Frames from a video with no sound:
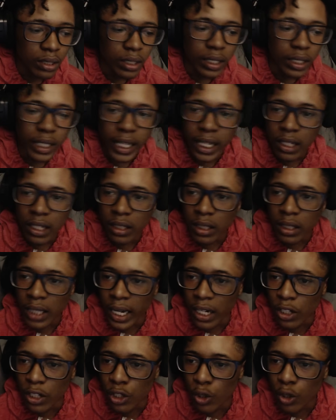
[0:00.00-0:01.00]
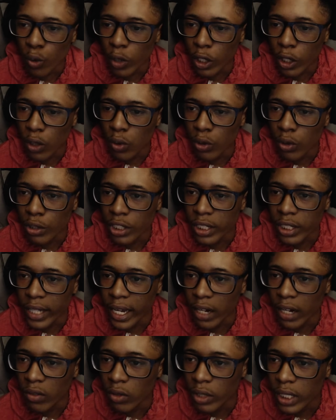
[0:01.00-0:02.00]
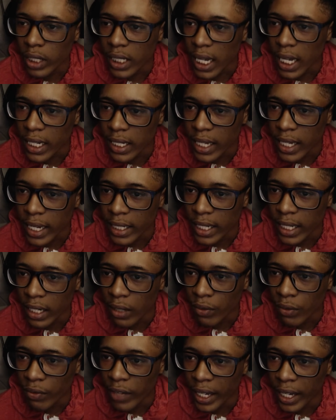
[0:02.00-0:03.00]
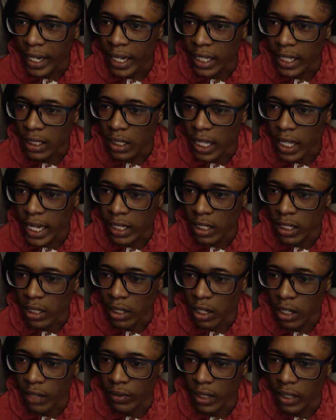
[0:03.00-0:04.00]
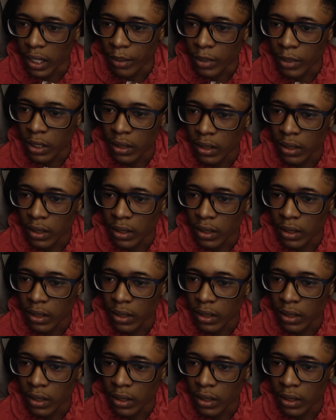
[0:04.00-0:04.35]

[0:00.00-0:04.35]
Nigga look like a squirrel on steroids. I said take them fat ass glasses off, dummy.